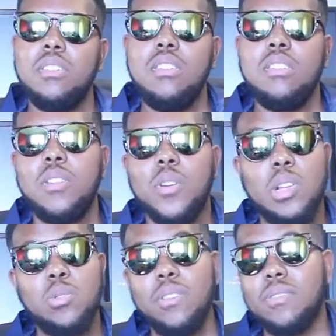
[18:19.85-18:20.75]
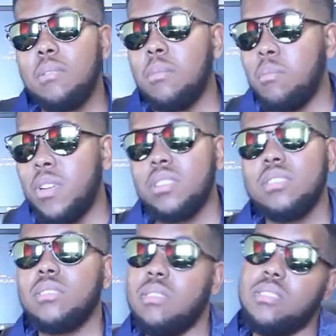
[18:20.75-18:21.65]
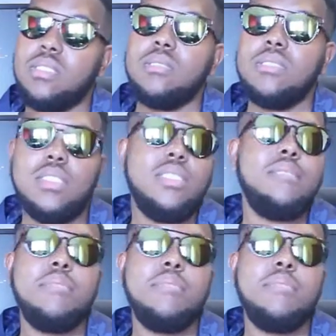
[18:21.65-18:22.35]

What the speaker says: You know, because we have some embarrassing songs out there.